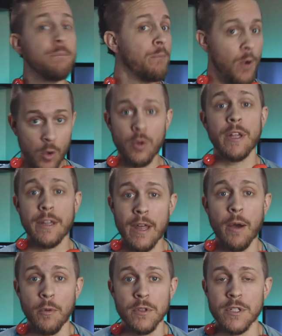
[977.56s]
moly,
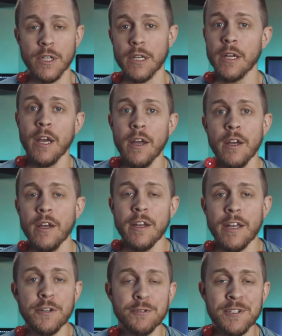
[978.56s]
that was a
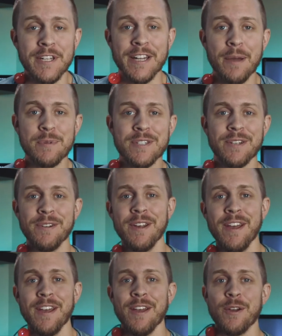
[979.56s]
interesting episode.